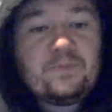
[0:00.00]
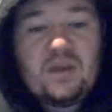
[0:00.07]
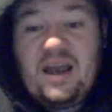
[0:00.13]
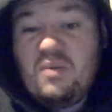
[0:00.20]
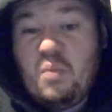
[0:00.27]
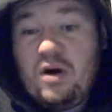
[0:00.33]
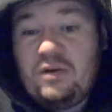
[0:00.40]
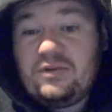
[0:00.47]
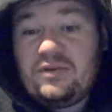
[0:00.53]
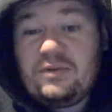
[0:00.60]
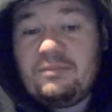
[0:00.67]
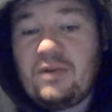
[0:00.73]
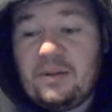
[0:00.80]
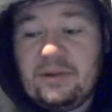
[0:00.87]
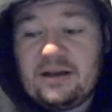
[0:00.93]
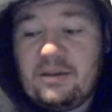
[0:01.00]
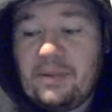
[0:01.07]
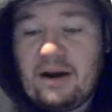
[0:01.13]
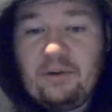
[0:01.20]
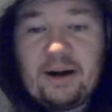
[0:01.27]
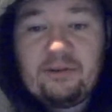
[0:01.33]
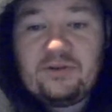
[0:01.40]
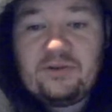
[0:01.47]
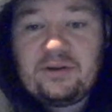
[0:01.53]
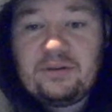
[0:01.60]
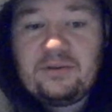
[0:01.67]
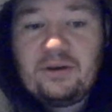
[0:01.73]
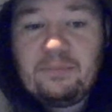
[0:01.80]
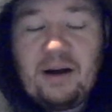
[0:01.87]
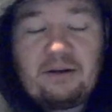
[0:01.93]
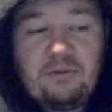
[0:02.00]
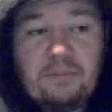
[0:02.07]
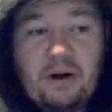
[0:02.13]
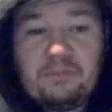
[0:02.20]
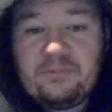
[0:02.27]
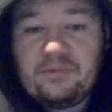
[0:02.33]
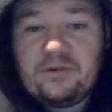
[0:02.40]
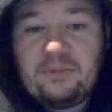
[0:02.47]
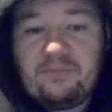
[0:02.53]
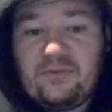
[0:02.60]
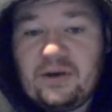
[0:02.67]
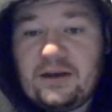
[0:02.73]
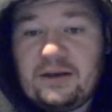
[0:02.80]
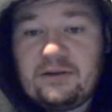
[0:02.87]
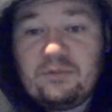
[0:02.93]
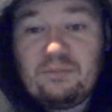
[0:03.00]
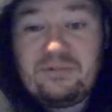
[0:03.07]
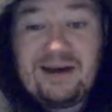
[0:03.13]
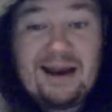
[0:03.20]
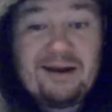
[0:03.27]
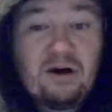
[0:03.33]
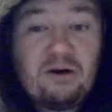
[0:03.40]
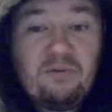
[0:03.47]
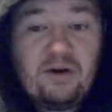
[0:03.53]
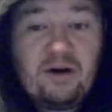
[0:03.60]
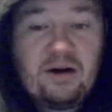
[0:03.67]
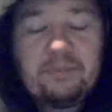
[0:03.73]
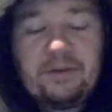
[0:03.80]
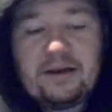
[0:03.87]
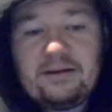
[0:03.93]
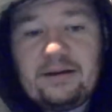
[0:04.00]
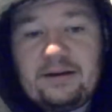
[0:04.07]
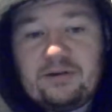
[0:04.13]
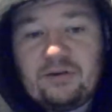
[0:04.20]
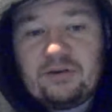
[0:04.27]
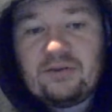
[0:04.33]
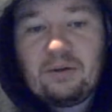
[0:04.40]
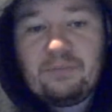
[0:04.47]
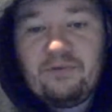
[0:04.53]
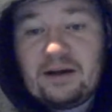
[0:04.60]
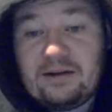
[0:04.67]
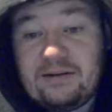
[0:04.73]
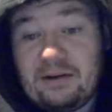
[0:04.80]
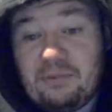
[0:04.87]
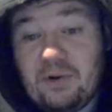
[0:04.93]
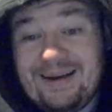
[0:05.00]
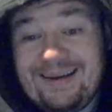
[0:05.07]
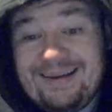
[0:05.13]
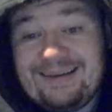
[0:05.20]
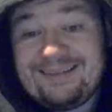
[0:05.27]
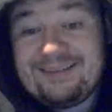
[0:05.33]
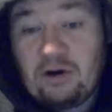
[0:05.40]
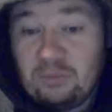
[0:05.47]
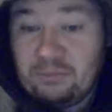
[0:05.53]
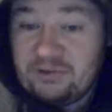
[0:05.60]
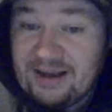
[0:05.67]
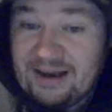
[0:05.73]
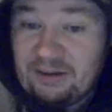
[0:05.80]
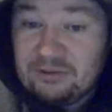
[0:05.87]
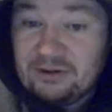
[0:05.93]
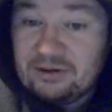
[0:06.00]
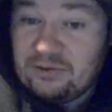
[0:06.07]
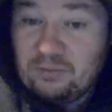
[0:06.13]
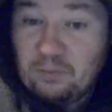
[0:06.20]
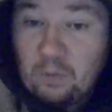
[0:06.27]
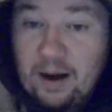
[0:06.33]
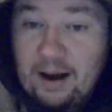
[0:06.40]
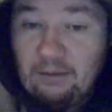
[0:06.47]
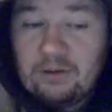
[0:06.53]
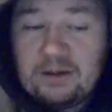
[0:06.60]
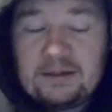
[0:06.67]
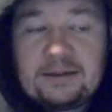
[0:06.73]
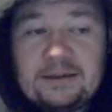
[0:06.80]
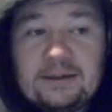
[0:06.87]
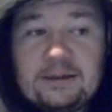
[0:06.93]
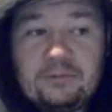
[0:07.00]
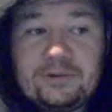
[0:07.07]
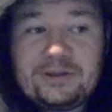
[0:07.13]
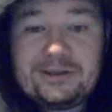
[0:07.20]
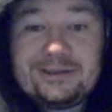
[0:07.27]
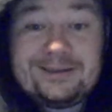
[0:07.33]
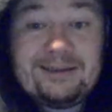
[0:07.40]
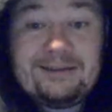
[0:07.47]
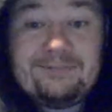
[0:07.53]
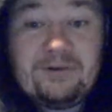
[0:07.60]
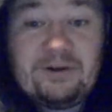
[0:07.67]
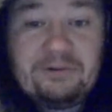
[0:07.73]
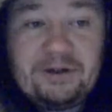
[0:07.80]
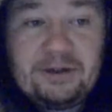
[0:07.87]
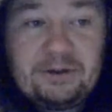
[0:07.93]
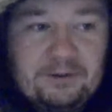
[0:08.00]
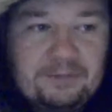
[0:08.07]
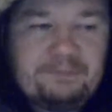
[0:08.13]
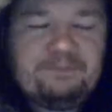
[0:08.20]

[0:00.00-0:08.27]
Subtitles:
It worked. I mean, the Powerbomb Symphony's getting over. I mean, it does help that they were in his hometown as well, which is very good.